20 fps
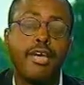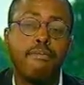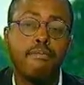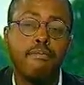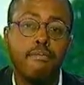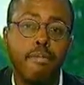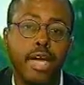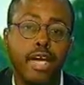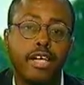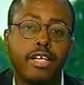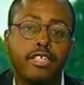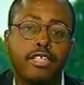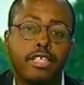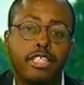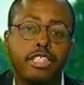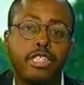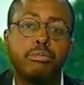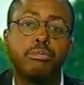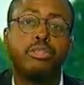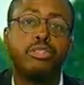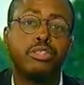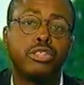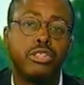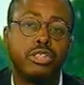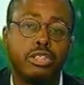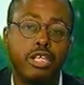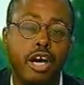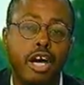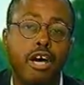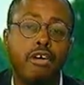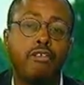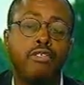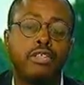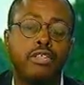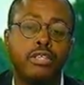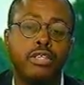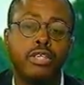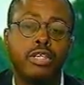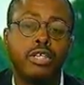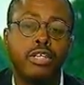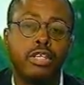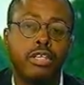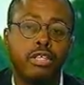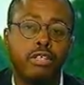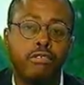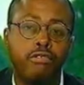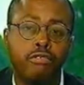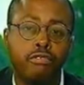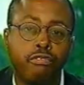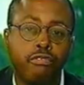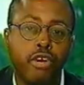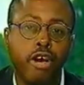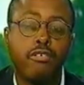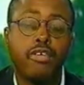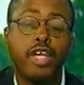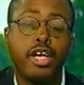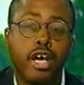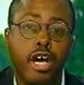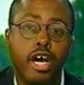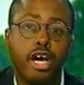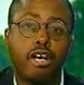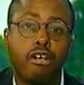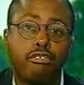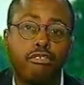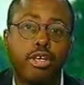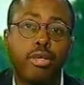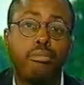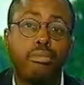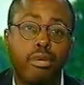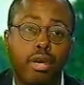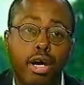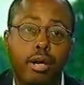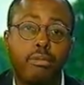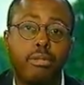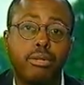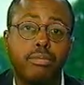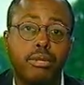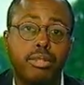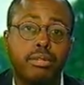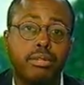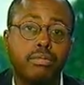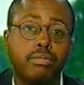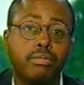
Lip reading: and mechanisms to solve very concrete problems.